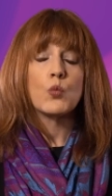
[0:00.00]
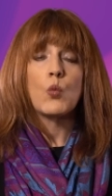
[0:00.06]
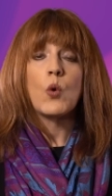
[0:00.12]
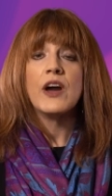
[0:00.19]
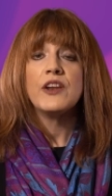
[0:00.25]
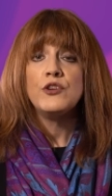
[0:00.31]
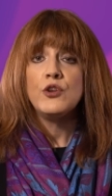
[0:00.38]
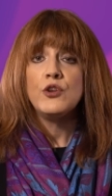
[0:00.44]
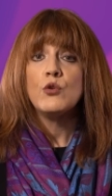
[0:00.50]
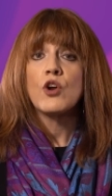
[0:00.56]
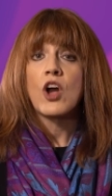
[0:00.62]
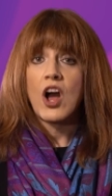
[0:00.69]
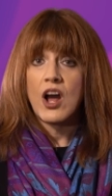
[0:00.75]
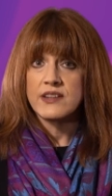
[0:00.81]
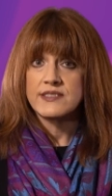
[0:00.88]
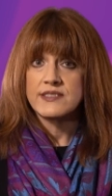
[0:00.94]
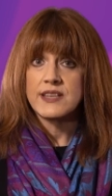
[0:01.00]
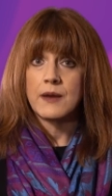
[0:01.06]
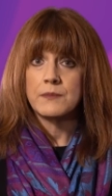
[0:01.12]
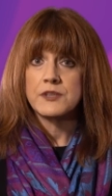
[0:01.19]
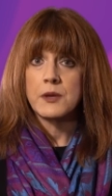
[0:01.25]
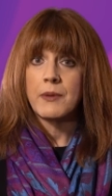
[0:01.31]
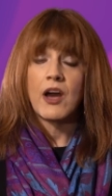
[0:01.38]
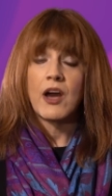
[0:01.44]
one new
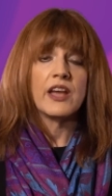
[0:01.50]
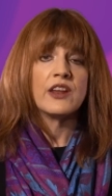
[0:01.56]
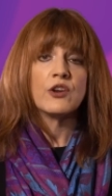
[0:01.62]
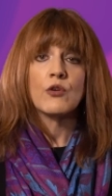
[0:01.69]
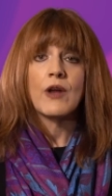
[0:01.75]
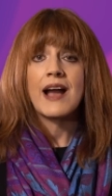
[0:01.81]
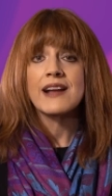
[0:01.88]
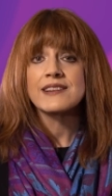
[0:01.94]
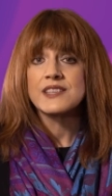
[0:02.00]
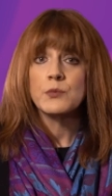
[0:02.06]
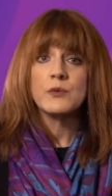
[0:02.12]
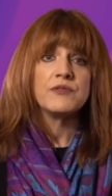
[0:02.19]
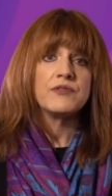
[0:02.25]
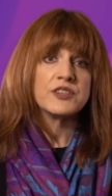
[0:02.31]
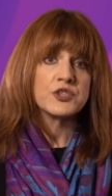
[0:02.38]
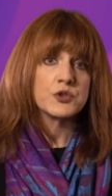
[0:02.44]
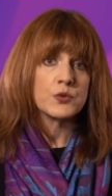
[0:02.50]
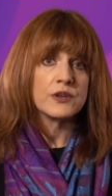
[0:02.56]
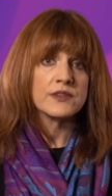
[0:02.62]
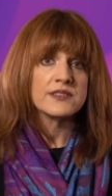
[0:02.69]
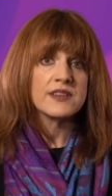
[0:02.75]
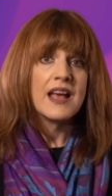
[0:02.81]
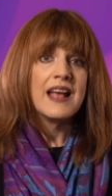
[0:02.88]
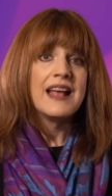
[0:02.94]
concept about interacting with
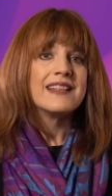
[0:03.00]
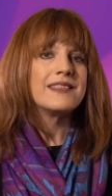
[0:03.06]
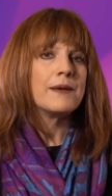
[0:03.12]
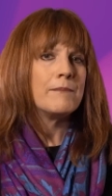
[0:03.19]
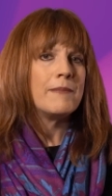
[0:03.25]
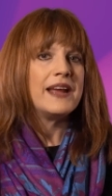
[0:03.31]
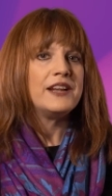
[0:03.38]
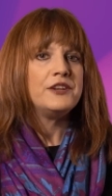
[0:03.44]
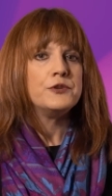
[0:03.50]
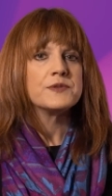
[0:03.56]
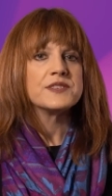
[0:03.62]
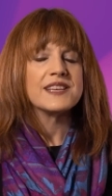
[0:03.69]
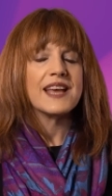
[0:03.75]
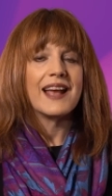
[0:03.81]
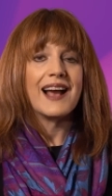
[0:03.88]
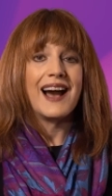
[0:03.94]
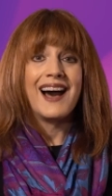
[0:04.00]
visuals that made you say,